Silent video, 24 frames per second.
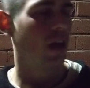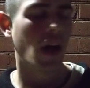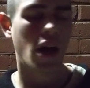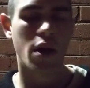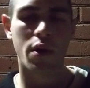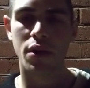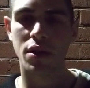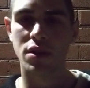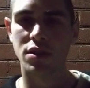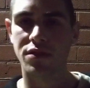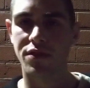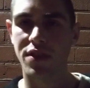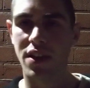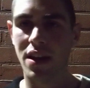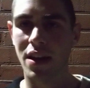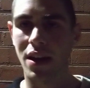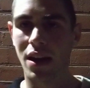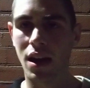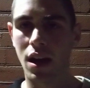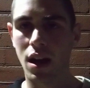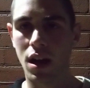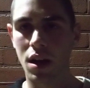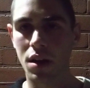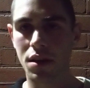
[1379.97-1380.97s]
I always found it
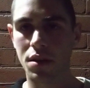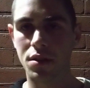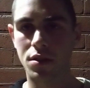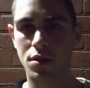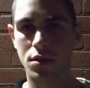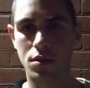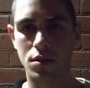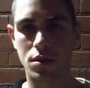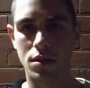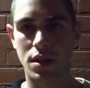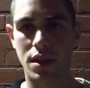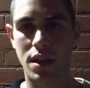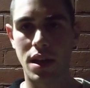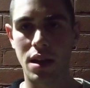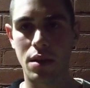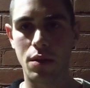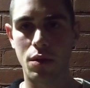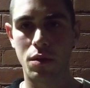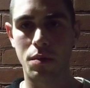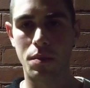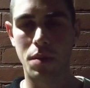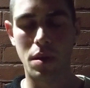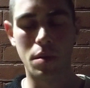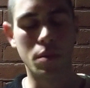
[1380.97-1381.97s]
hard to connect
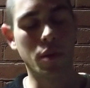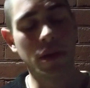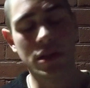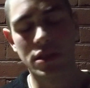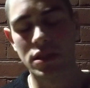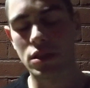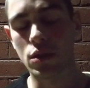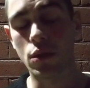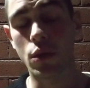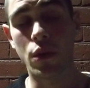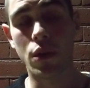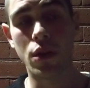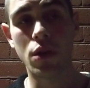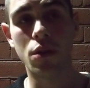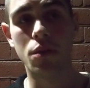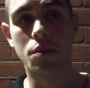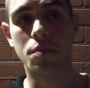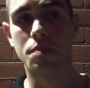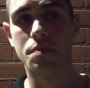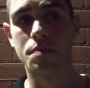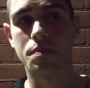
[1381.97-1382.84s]
with people. I still do.